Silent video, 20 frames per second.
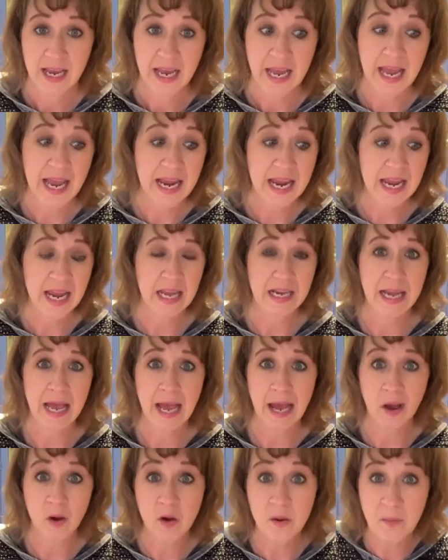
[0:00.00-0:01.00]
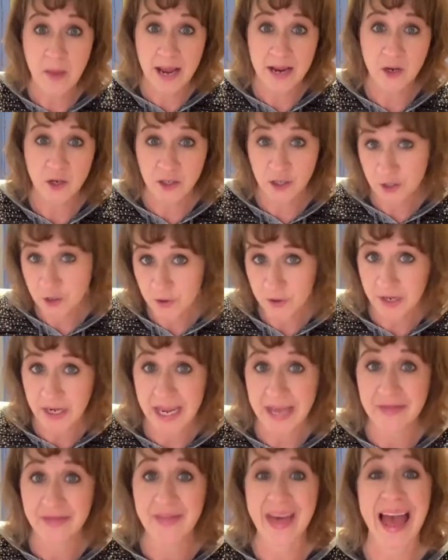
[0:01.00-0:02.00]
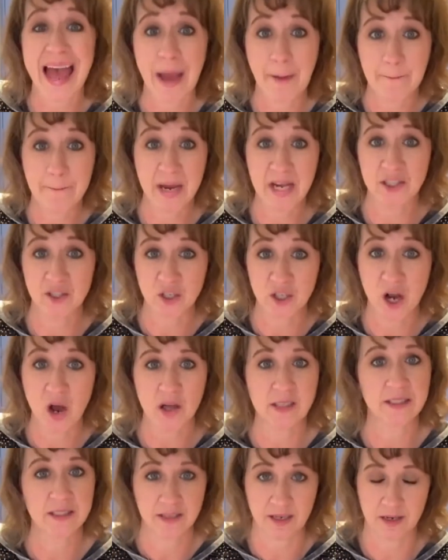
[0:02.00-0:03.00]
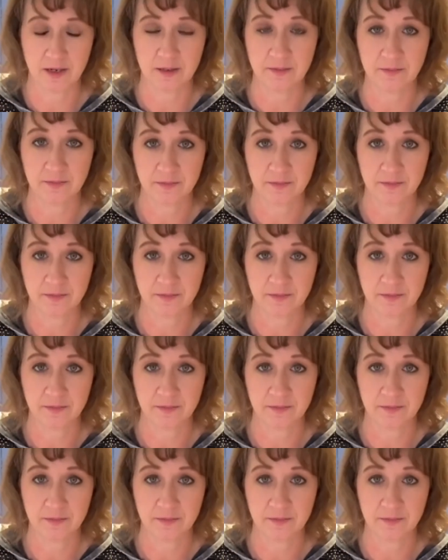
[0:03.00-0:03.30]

And how am I going to create that much content?